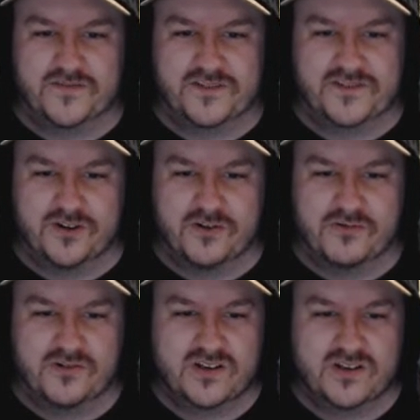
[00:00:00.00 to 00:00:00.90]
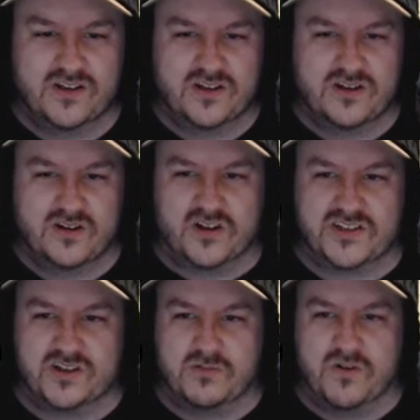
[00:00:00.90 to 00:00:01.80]
enough at all. Oh,
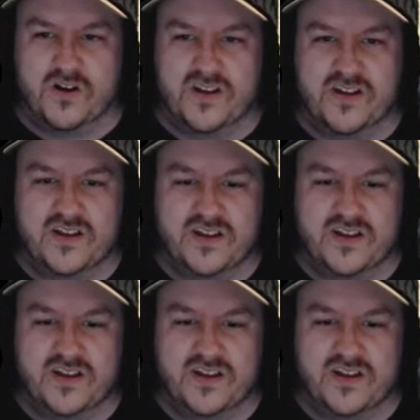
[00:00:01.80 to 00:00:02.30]
it's gone wide.